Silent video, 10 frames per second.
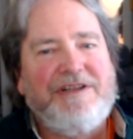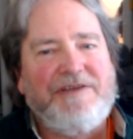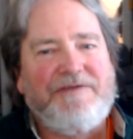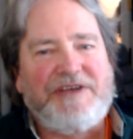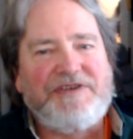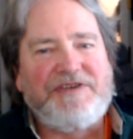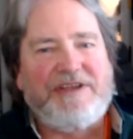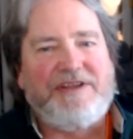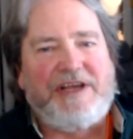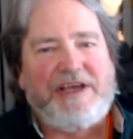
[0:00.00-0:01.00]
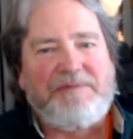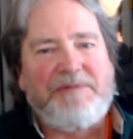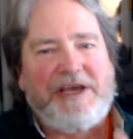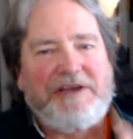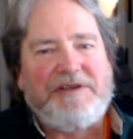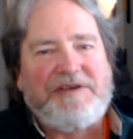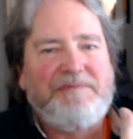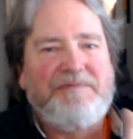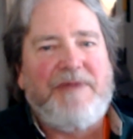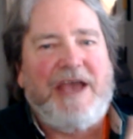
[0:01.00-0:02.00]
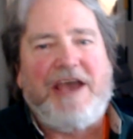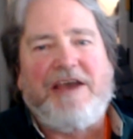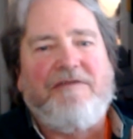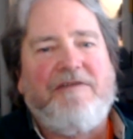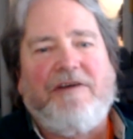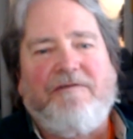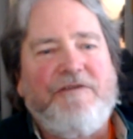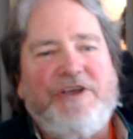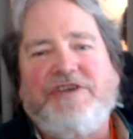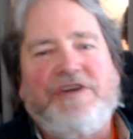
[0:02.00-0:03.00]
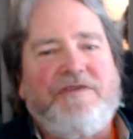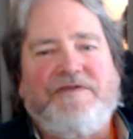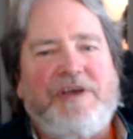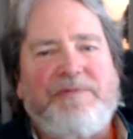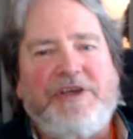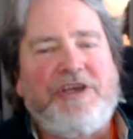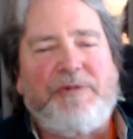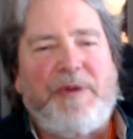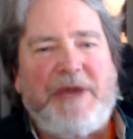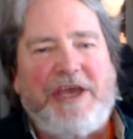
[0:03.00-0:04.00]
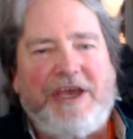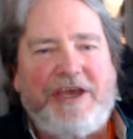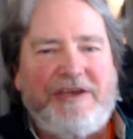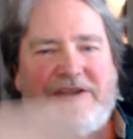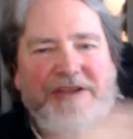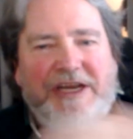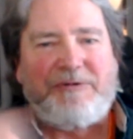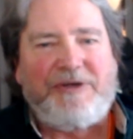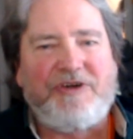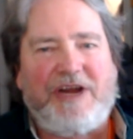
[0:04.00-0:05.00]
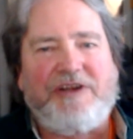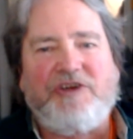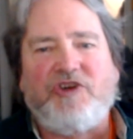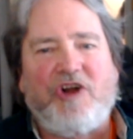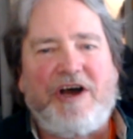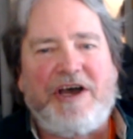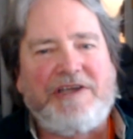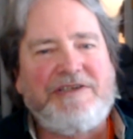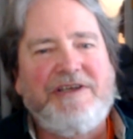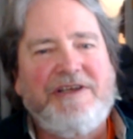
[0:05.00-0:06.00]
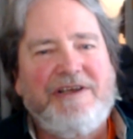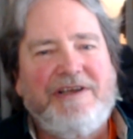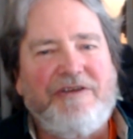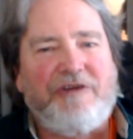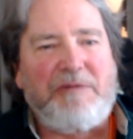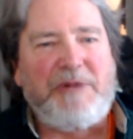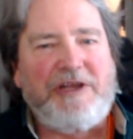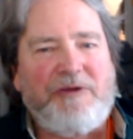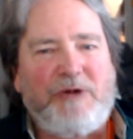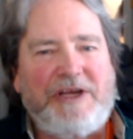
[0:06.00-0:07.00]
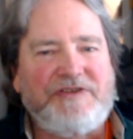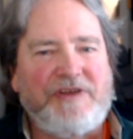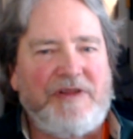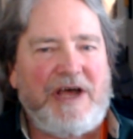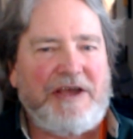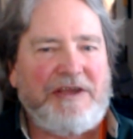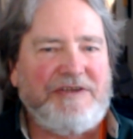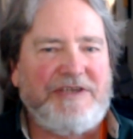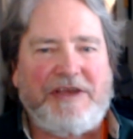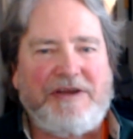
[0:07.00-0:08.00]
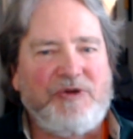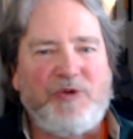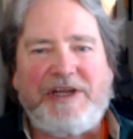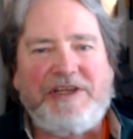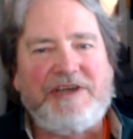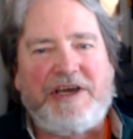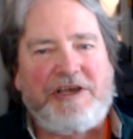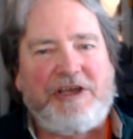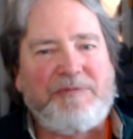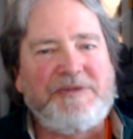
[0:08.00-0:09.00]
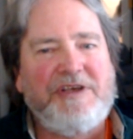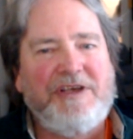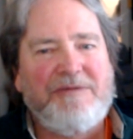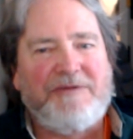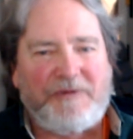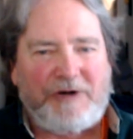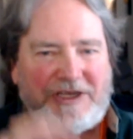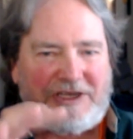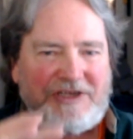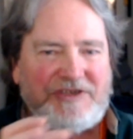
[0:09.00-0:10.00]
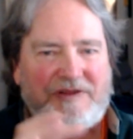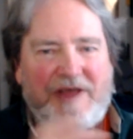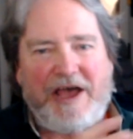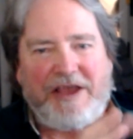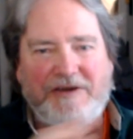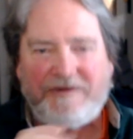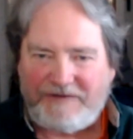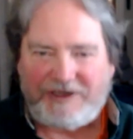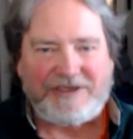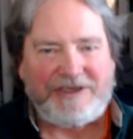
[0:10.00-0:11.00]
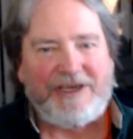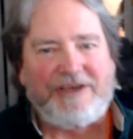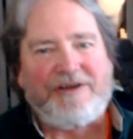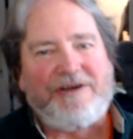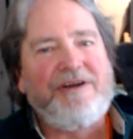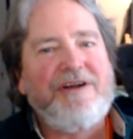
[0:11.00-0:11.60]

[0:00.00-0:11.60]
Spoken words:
If I said that I had a vision of something come in my head and then I would try to draw it, I might erase a line 10, 20 times before I get each line to fit together.